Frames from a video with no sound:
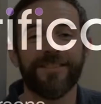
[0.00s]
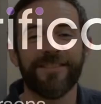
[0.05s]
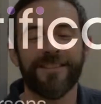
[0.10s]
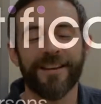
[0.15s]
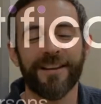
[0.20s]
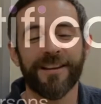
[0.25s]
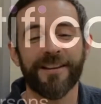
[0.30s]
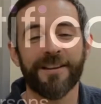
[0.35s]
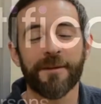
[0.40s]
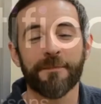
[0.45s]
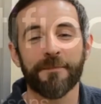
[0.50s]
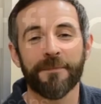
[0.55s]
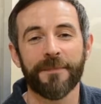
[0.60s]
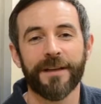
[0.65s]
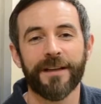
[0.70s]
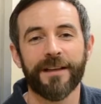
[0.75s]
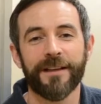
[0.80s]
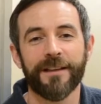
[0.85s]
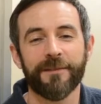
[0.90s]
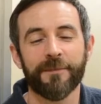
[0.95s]
Hi,
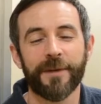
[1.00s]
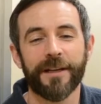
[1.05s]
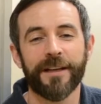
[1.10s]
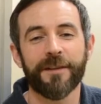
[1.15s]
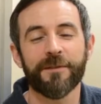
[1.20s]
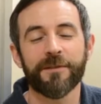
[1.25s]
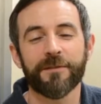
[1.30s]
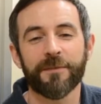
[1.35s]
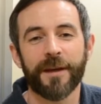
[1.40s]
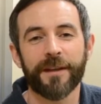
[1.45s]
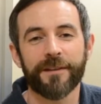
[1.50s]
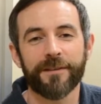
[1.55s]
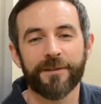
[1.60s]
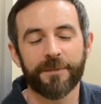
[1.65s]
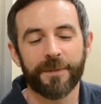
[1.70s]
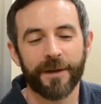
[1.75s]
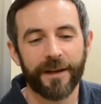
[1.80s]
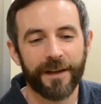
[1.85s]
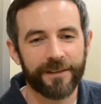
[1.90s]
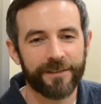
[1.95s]
my name is Matthew
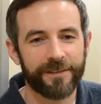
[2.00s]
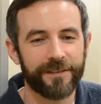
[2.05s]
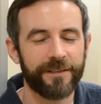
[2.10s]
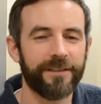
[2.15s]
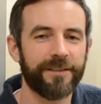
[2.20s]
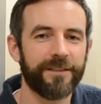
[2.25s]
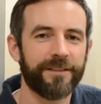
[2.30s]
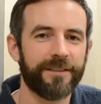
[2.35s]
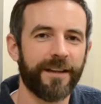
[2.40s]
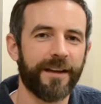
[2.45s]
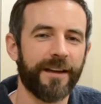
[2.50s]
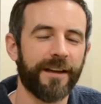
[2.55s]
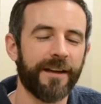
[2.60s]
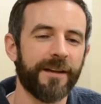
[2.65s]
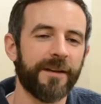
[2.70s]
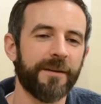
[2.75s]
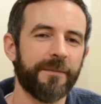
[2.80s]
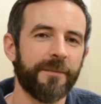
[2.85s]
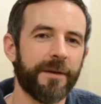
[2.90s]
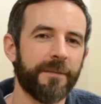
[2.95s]
Parsons.
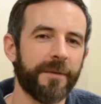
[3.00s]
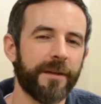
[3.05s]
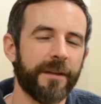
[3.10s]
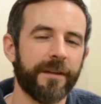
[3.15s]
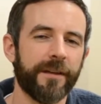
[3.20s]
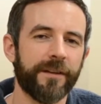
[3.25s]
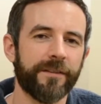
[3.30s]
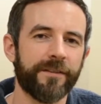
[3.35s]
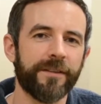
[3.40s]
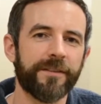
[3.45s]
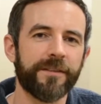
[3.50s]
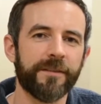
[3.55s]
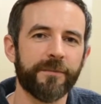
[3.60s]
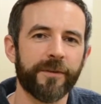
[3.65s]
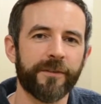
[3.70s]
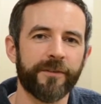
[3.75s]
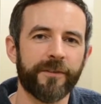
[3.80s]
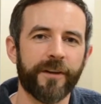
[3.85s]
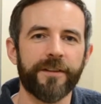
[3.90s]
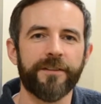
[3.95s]
I'm an assistant
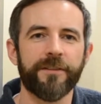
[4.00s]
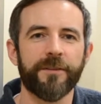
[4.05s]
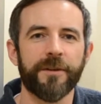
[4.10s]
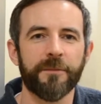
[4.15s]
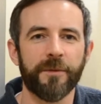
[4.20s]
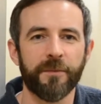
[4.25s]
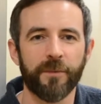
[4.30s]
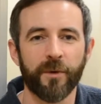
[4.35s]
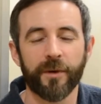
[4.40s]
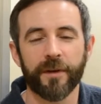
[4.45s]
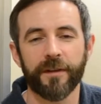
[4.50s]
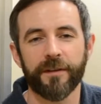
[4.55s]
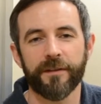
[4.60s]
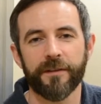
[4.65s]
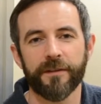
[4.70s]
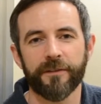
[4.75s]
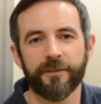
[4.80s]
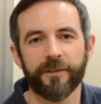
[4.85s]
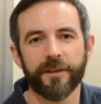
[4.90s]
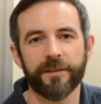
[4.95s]
professor at Memorial
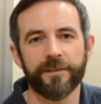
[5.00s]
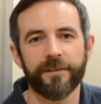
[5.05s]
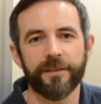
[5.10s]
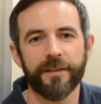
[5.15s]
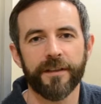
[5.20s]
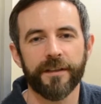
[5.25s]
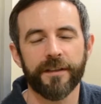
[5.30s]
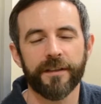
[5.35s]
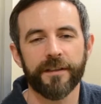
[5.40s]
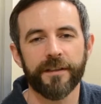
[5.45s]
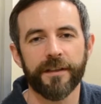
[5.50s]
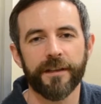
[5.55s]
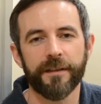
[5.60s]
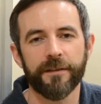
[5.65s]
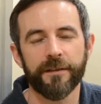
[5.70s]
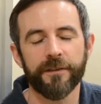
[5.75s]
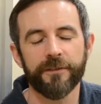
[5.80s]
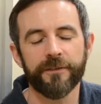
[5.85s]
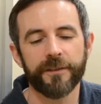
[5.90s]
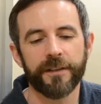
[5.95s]
University
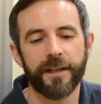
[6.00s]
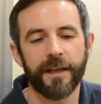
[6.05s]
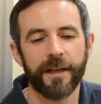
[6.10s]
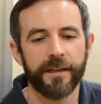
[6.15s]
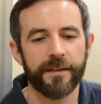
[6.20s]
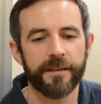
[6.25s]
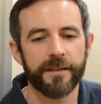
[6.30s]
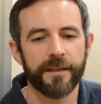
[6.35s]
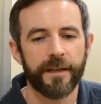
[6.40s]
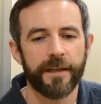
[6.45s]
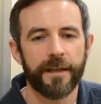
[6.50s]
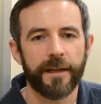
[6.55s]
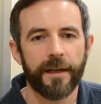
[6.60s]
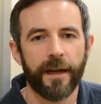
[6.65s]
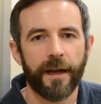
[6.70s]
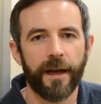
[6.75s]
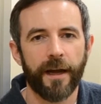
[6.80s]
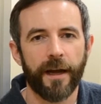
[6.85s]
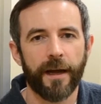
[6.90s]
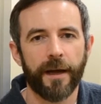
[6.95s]
in Newfoundland.
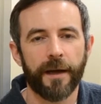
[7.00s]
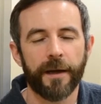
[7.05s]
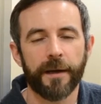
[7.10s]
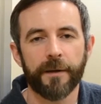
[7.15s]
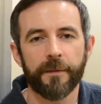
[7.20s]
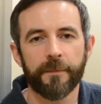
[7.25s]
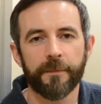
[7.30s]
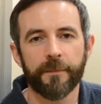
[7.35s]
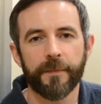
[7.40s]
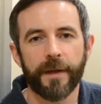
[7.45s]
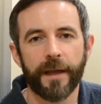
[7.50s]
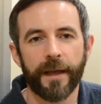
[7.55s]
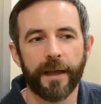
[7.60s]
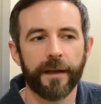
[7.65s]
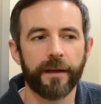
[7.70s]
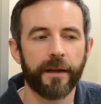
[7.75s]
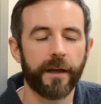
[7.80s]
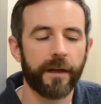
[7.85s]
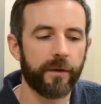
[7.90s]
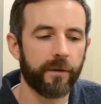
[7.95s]

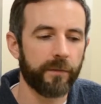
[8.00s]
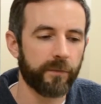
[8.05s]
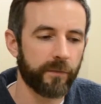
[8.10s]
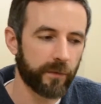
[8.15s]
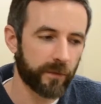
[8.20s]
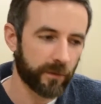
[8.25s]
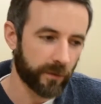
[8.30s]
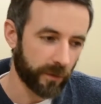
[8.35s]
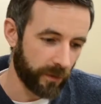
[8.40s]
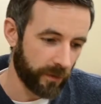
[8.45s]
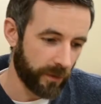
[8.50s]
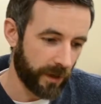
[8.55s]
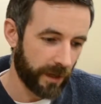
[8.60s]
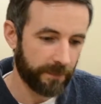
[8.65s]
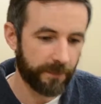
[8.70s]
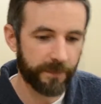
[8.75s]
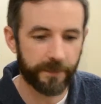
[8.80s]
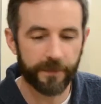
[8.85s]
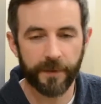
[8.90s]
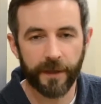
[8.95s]
And I grew
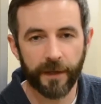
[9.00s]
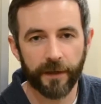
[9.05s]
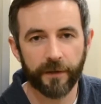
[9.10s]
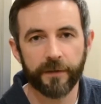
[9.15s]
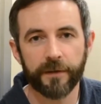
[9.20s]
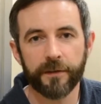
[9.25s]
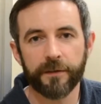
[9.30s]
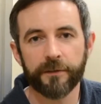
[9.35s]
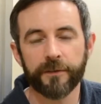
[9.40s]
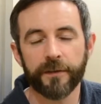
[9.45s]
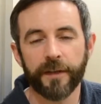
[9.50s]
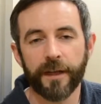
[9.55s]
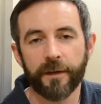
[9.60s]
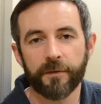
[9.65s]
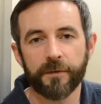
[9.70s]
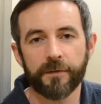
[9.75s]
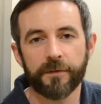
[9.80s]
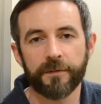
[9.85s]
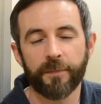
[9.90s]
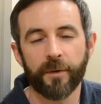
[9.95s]
up here in
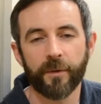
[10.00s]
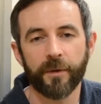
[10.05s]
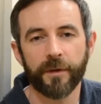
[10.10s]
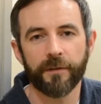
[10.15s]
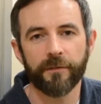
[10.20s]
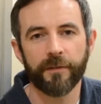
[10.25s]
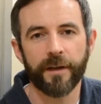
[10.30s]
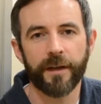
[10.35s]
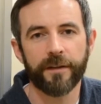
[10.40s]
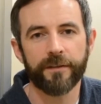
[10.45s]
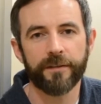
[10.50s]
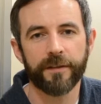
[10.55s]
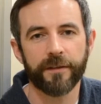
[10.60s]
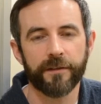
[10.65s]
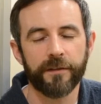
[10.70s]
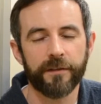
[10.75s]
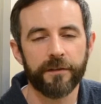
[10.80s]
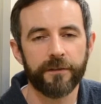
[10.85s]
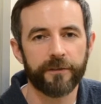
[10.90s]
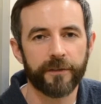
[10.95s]
Newfoundland, was born and raised
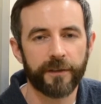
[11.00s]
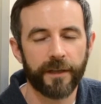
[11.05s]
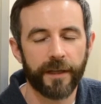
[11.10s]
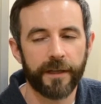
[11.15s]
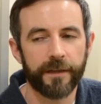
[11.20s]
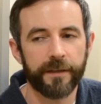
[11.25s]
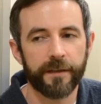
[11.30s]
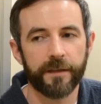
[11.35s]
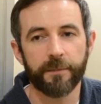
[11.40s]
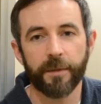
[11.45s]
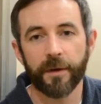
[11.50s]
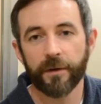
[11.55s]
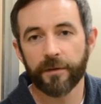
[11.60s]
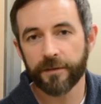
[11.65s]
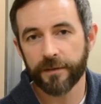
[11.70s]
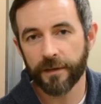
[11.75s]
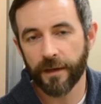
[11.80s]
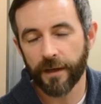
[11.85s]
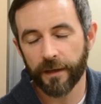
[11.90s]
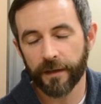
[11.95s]
here in Newfoundland, did a
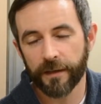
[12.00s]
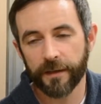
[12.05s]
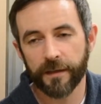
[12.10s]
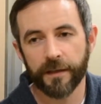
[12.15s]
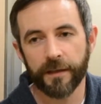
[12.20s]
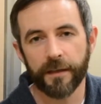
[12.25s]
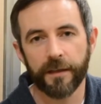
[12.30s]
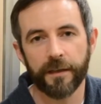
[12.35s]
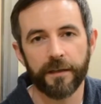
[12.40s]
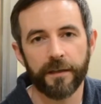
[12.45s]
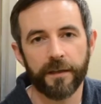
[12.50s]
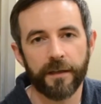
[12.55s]
postdoc in